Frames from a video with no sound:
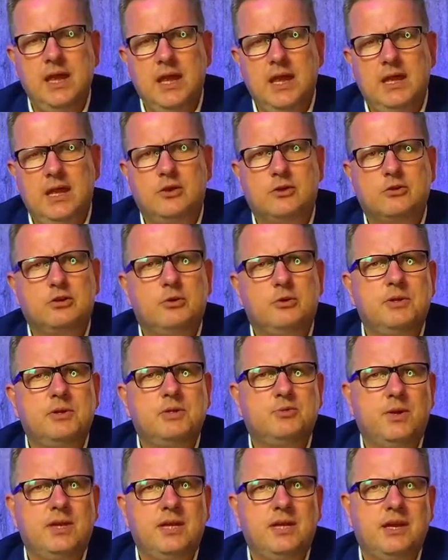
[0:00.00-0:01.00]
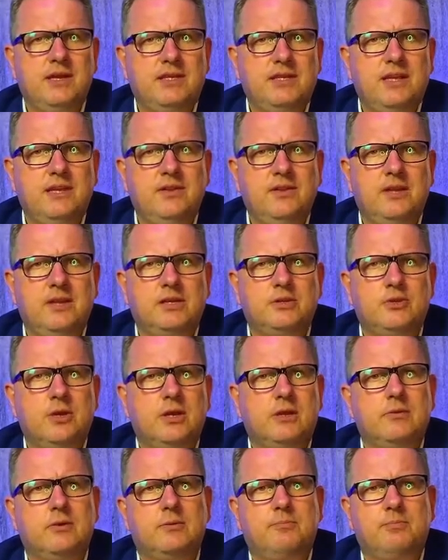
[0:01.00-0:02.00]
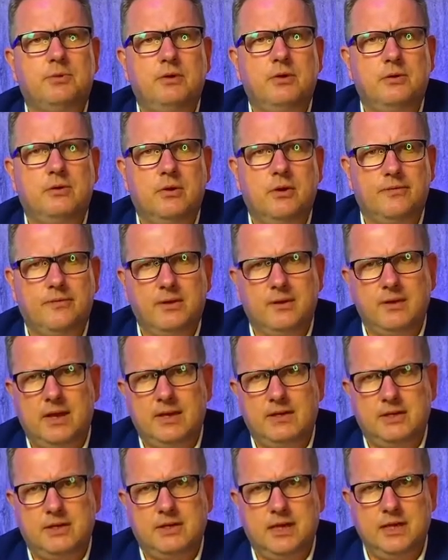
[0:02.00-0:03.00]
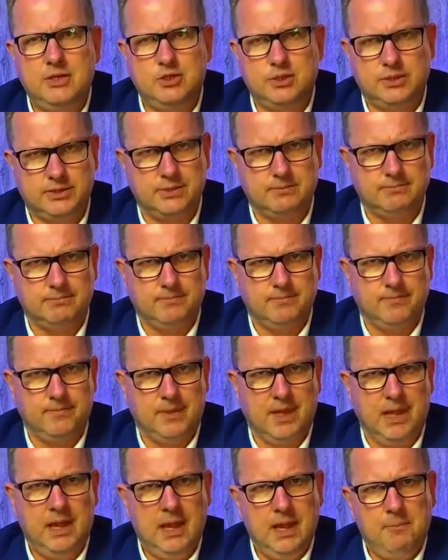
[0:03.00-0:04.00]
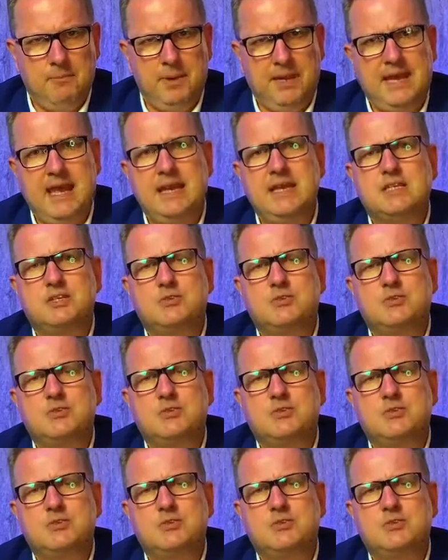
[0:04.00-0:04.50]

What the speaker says: In October 2019, the Integrated Bureau of the United Nations began its